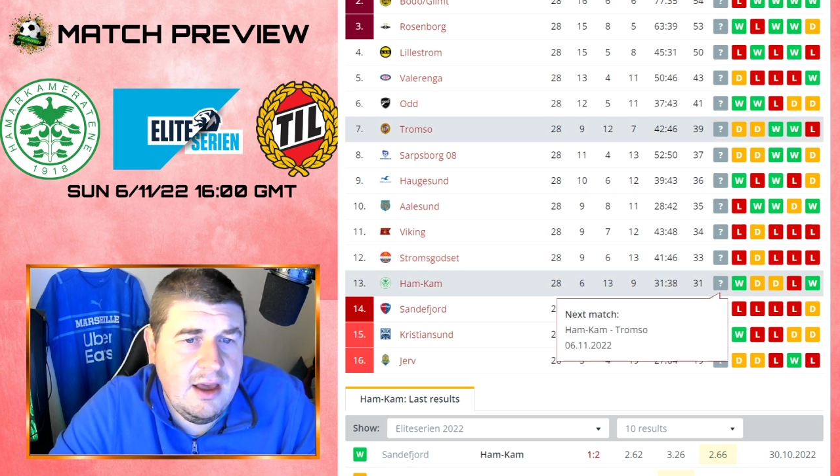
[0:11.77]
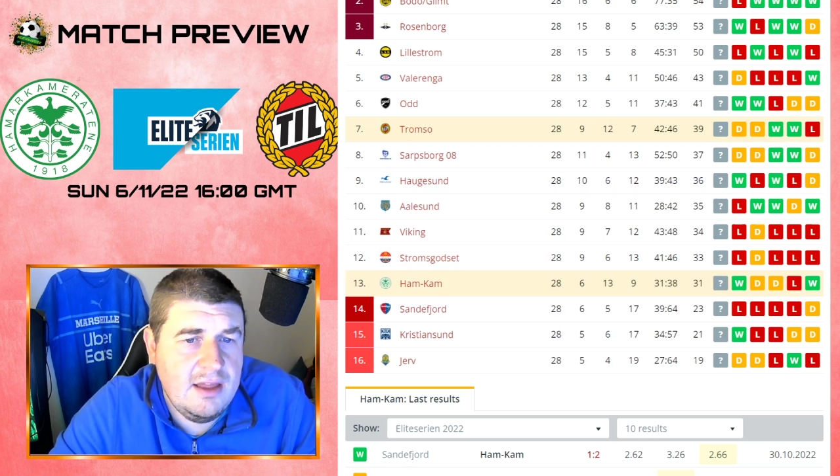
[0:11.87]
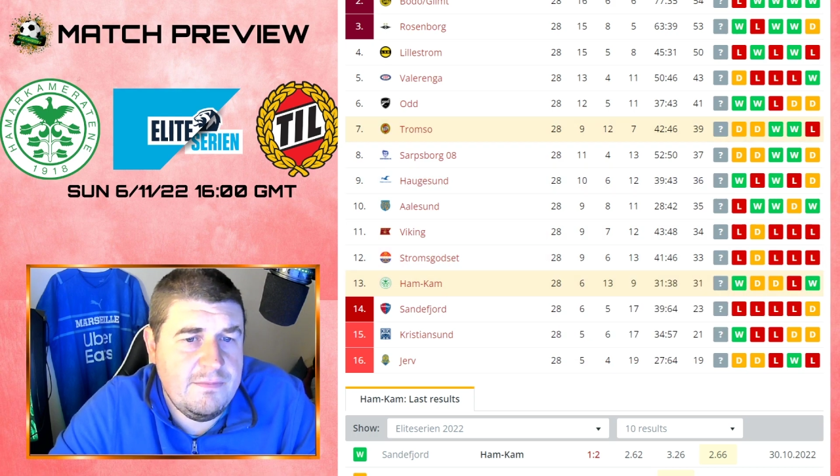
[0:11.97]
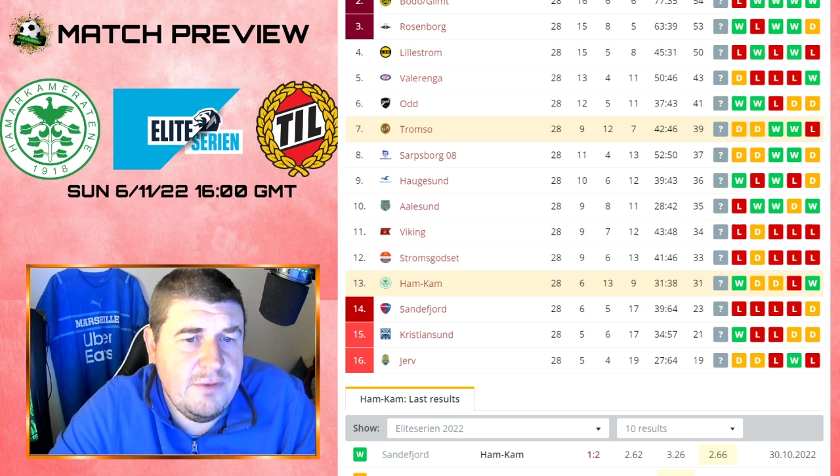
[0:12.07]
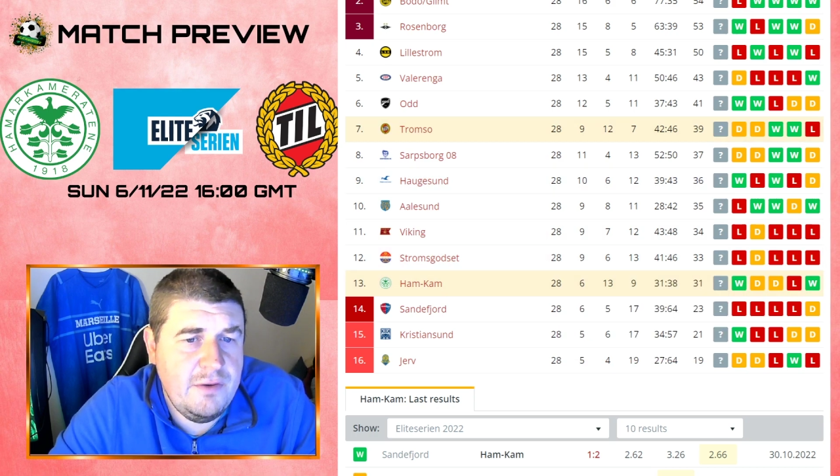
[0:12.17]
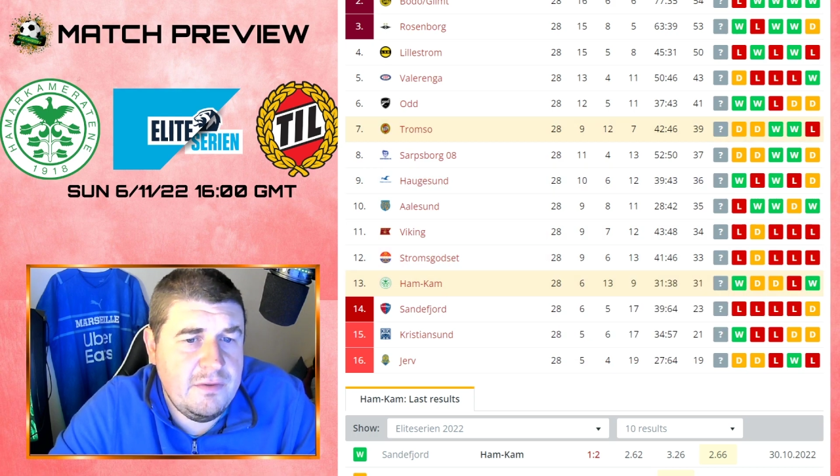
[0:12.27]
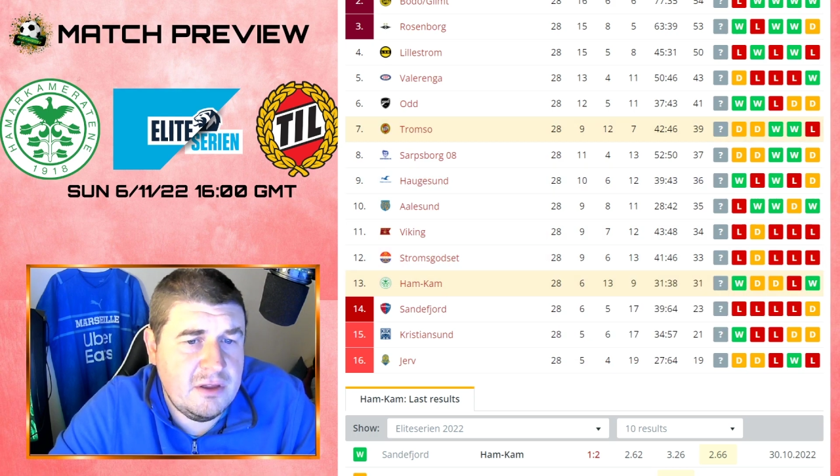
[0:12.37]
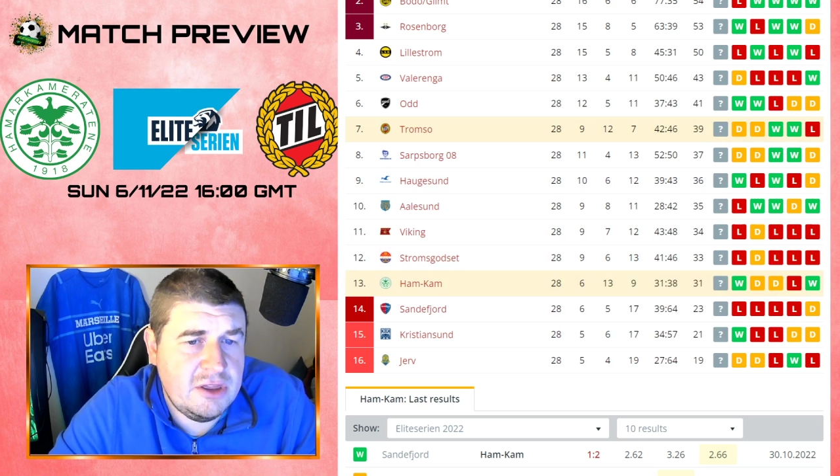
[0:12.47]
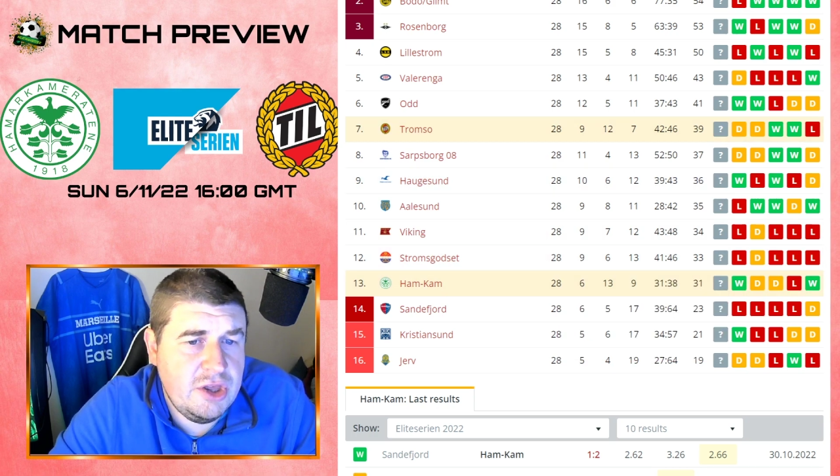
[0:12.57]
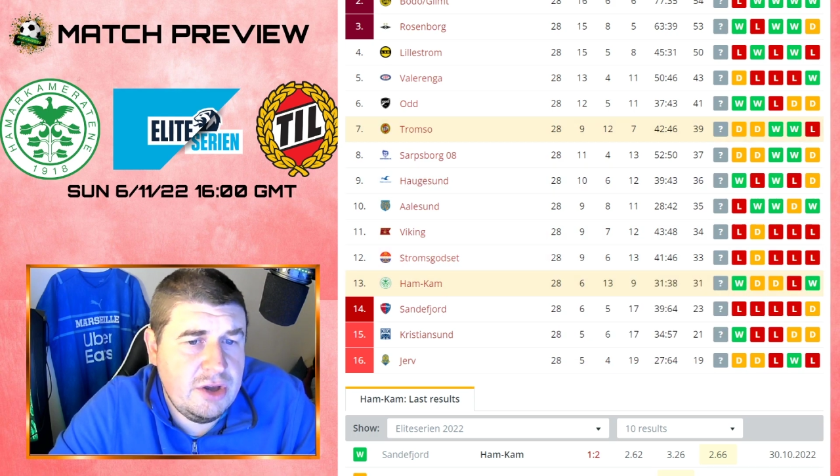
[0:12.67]
They've moved up to
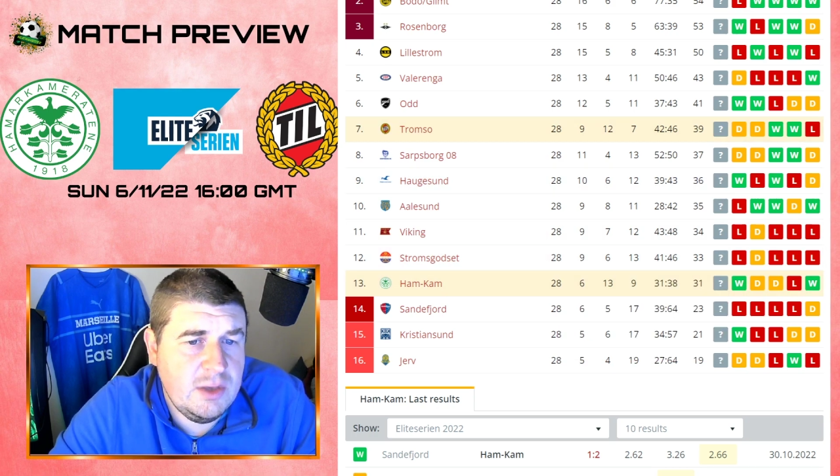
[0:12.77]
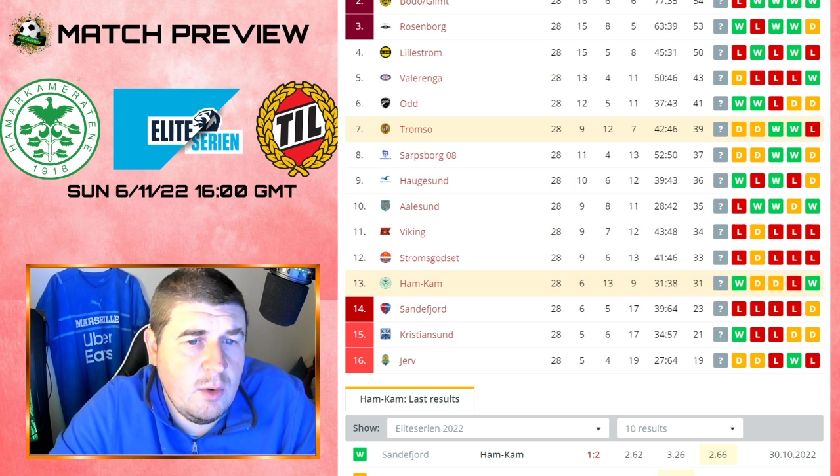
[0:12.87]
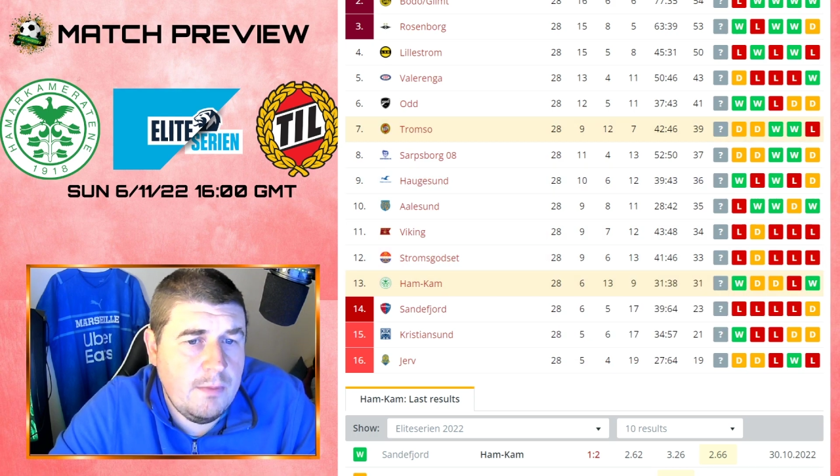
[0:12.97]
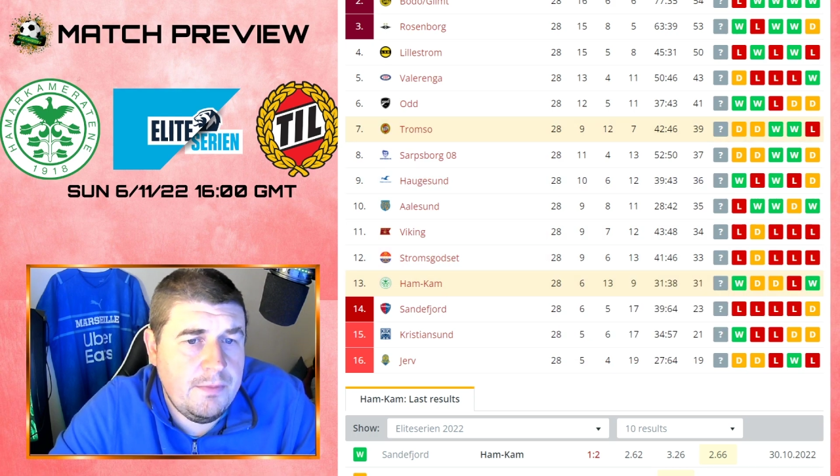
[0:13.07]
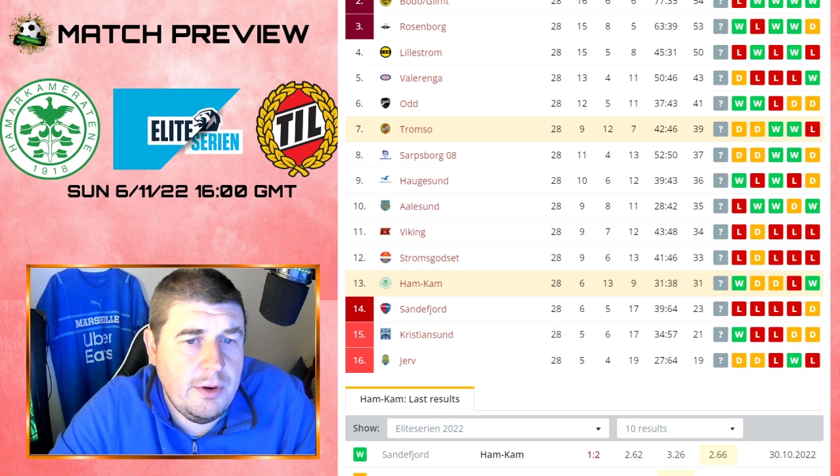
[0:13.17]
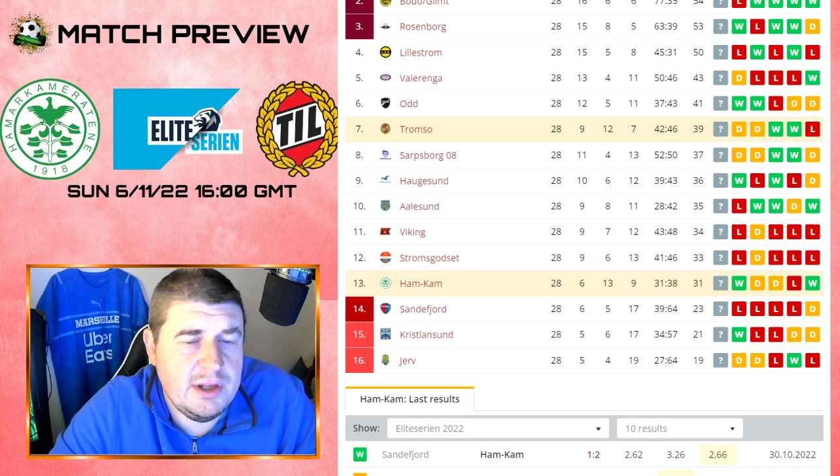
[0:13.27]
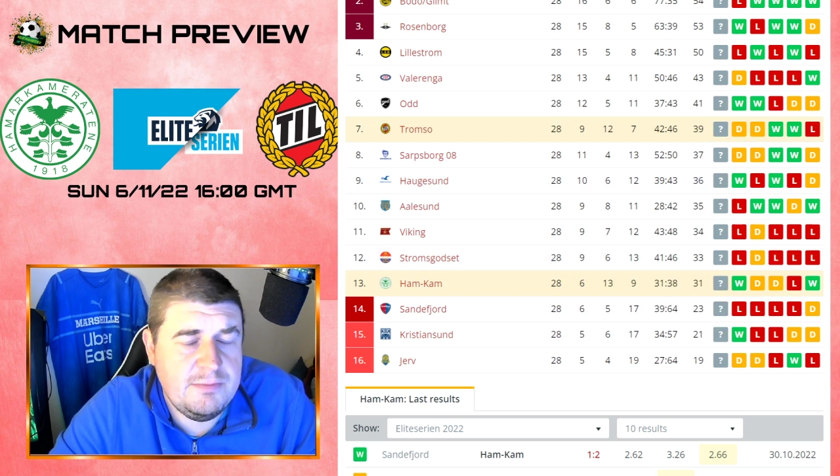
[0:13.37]
31 points.